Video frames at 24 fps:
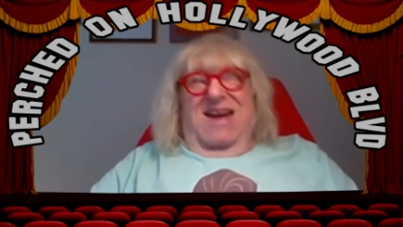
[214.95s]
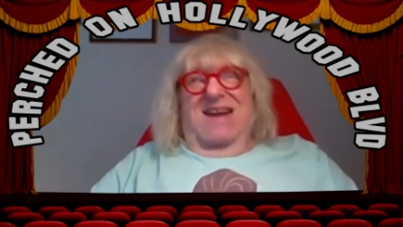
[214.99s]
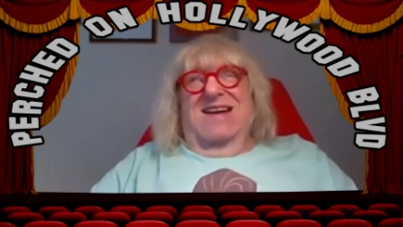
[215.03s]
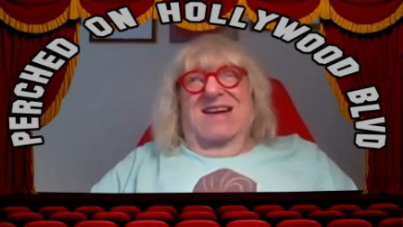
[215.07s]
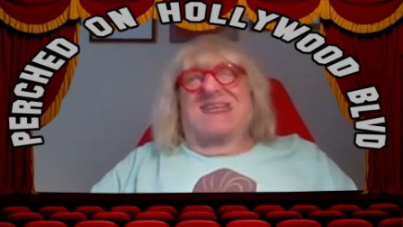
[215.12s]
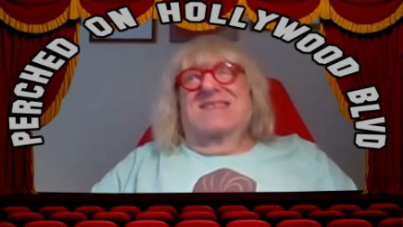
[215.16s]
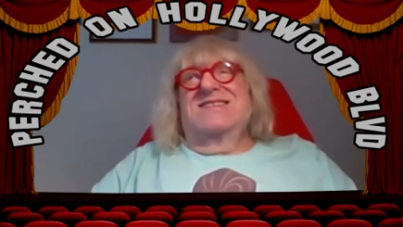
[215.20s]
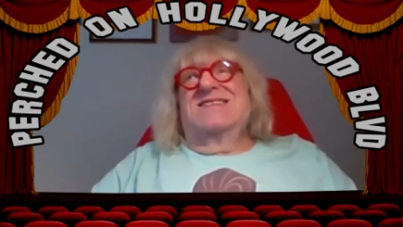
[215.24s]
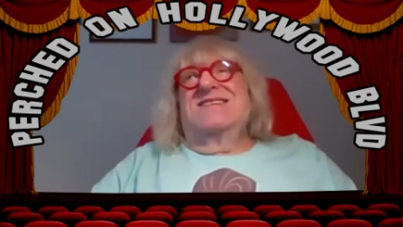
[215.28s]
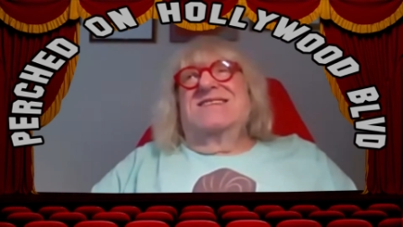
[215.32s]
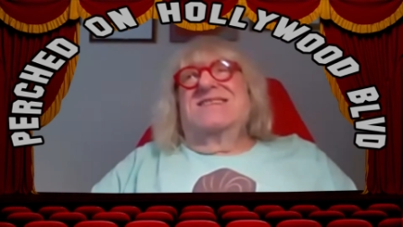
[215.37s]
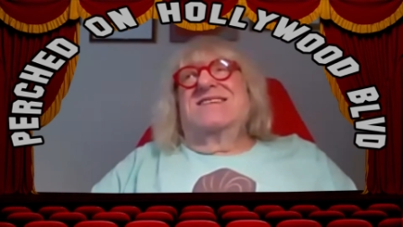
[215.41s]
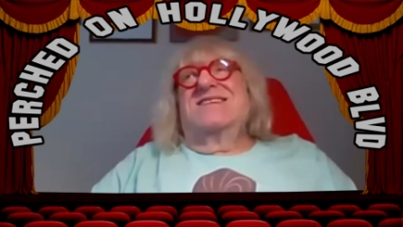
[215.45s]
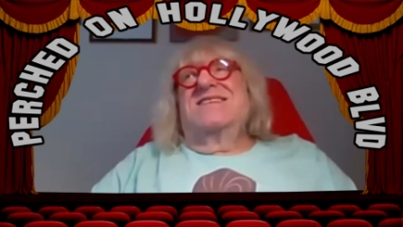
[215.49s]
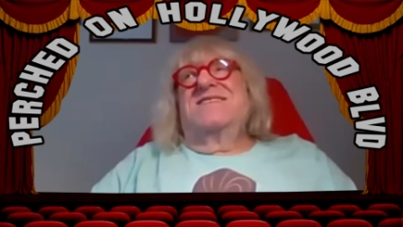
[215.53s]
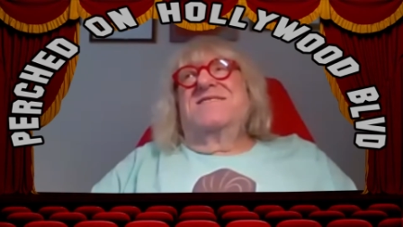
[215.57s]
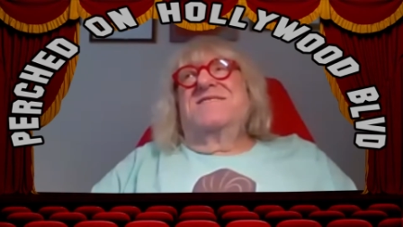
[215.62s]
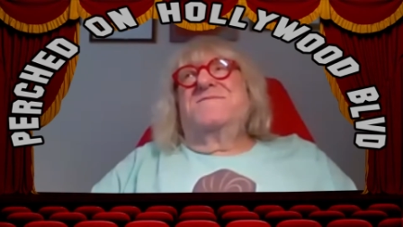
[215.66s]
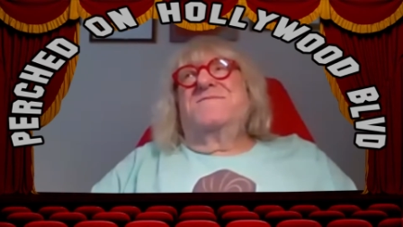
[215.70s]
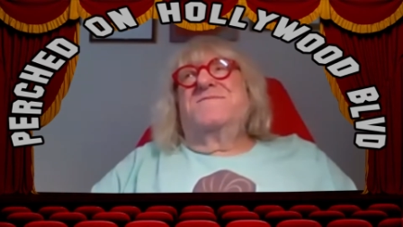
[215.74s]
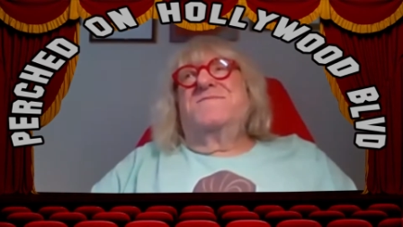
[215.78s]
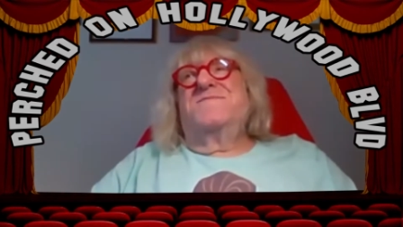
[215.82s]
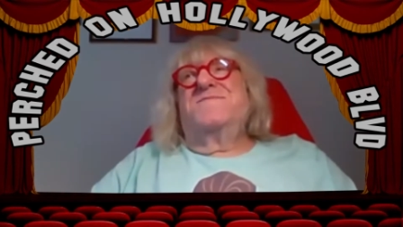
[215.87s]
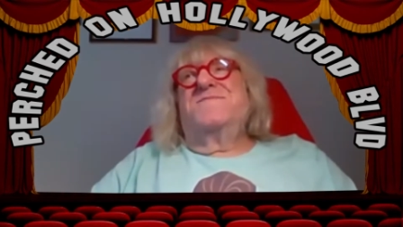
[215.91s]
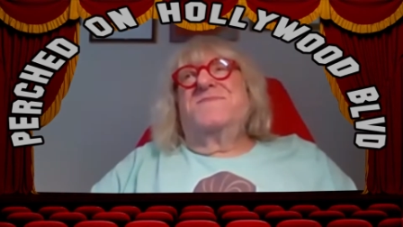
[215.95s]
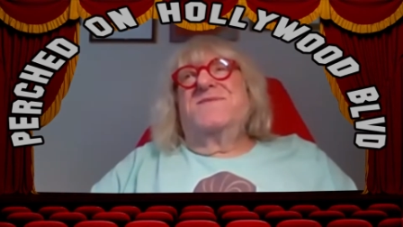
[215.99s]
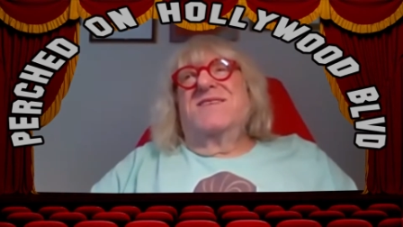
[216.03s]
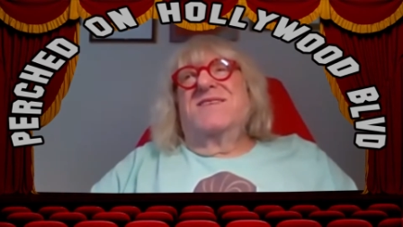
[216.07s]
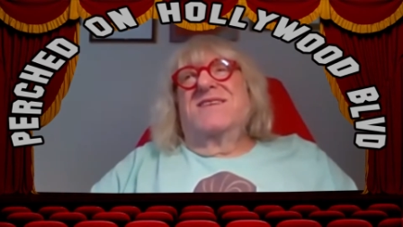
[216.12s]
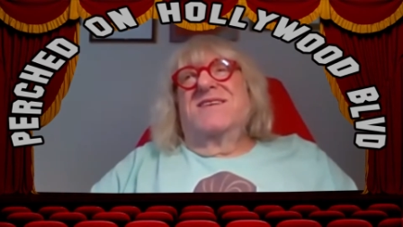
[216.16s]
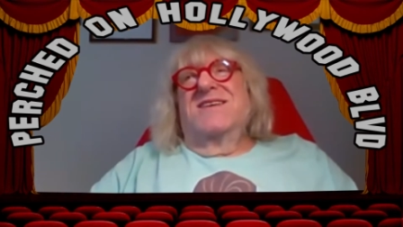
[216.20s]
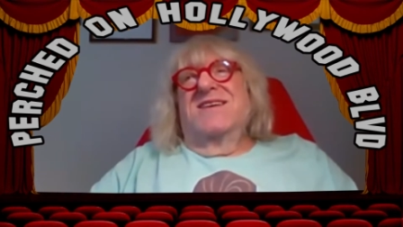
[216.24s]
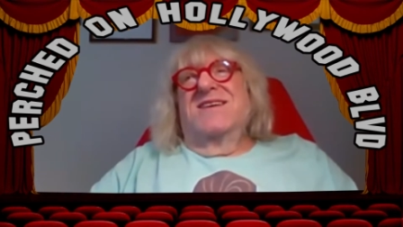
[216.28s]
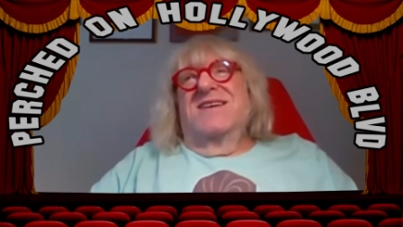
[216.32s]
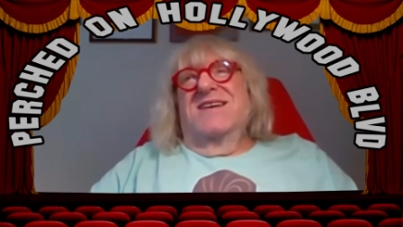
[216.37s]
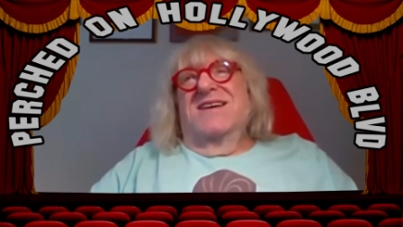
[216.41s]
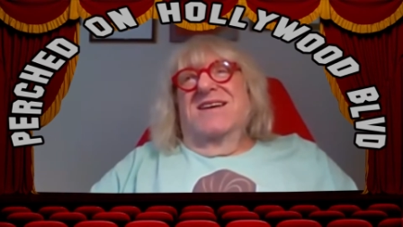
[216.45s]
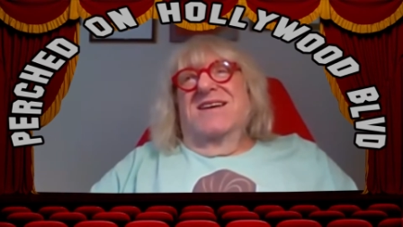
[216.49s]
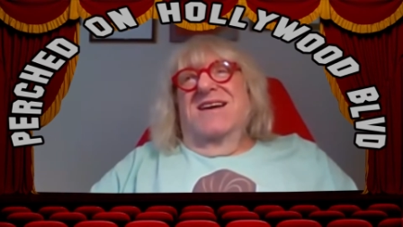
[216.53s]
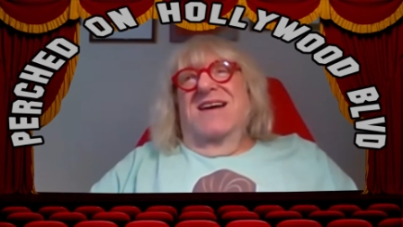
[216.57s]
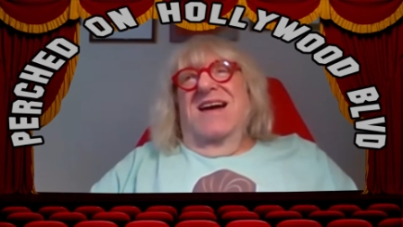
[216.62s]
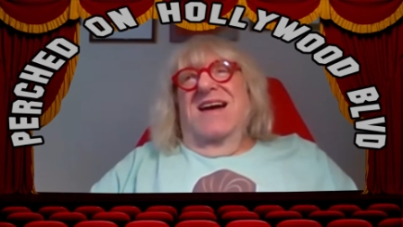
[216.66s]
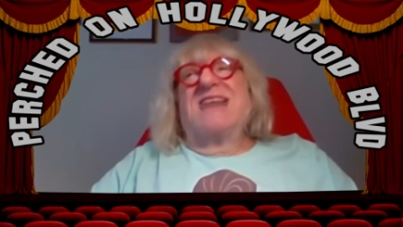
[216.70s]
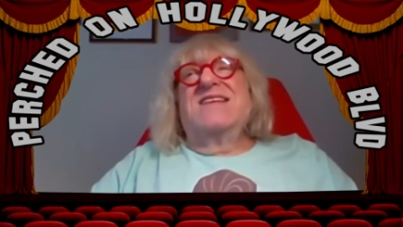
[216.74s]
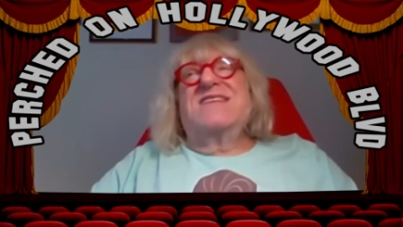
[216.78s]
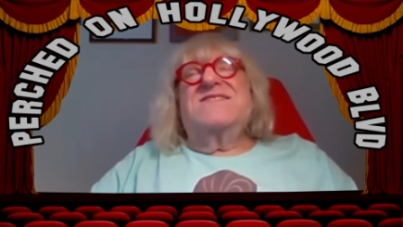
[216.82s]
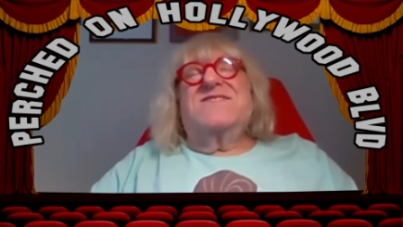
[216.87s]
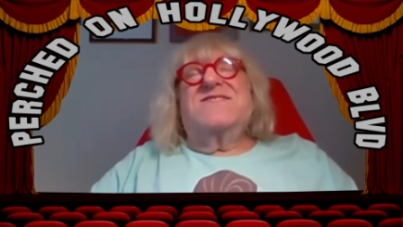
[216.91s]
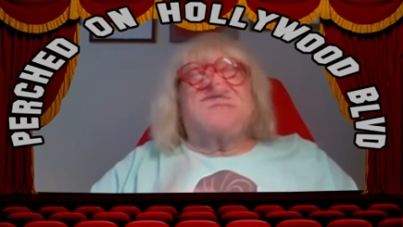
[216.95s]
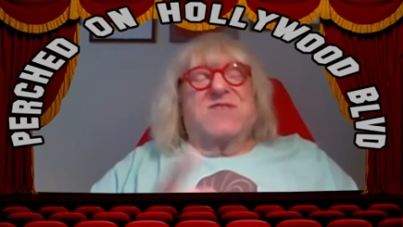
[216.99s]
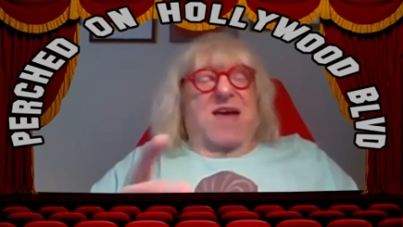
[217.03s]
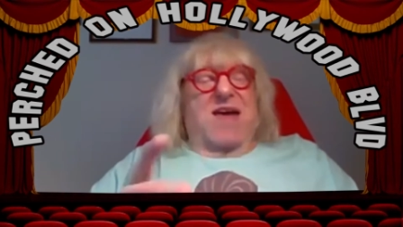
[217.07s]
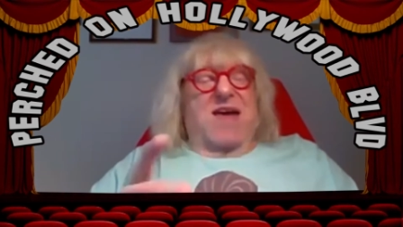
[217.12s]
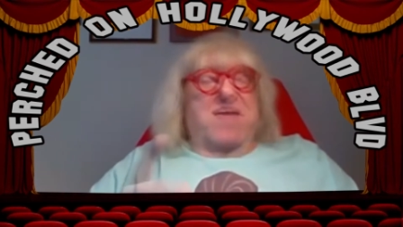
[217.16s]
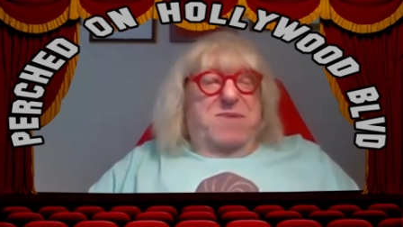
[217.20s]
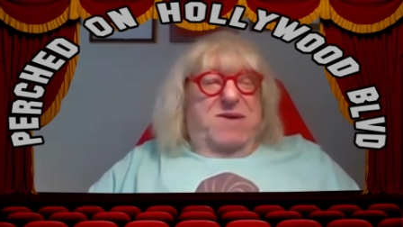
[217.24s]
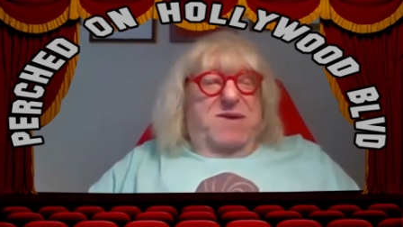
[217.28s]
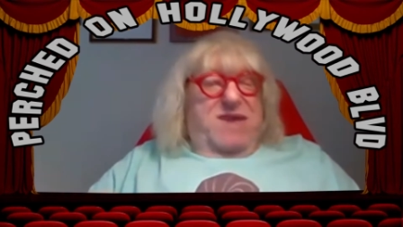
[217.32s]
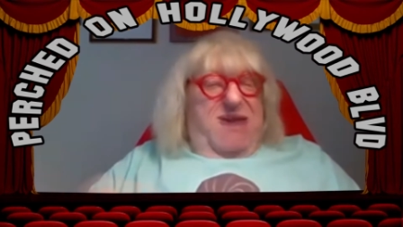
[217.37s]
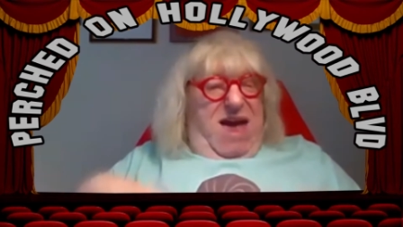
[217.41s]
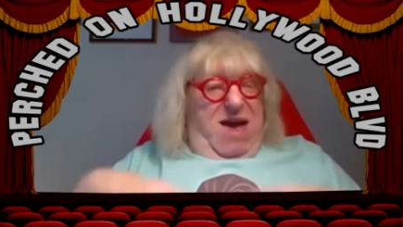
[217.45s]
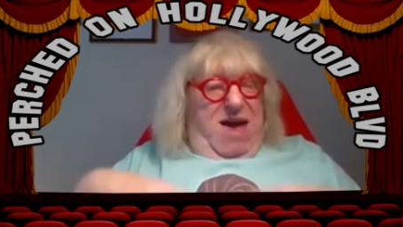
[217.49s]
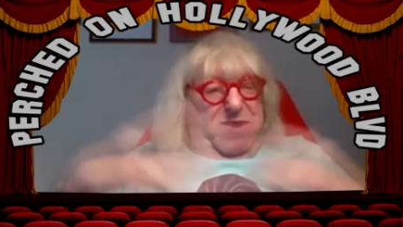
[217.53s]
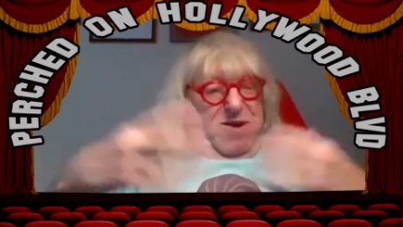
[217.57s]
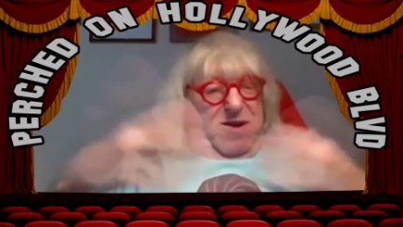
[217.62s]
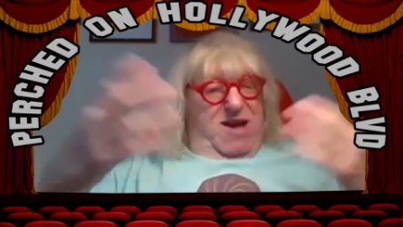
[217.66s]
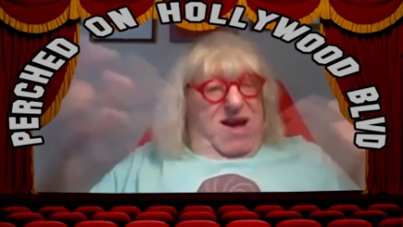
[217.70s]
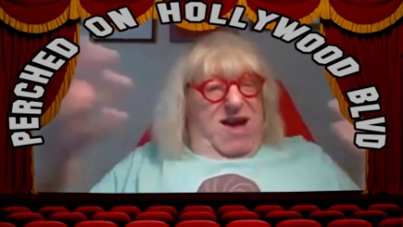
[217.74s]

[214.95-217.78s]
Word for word: And, uh, and so that became a